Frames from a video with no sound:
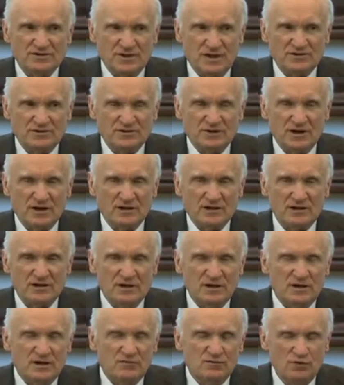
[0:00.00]

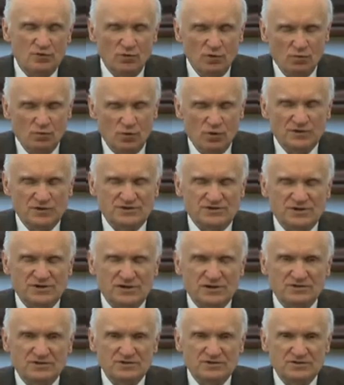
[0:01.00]
patterns and
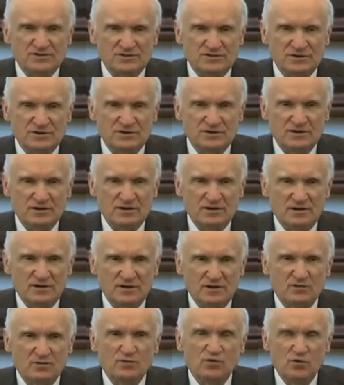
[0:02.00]
laws which
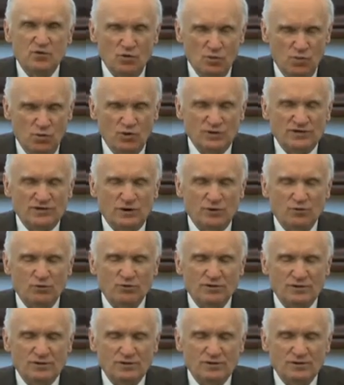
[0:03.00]
exist in the
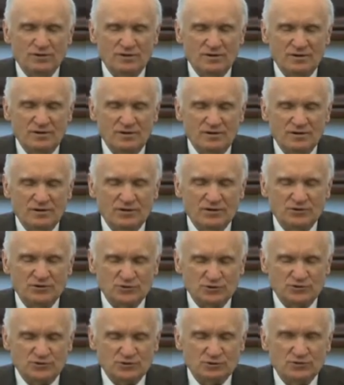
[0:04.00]
spiritual life as
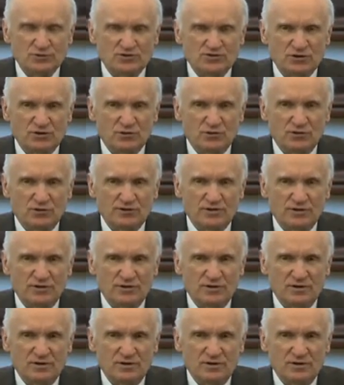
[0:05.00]
well as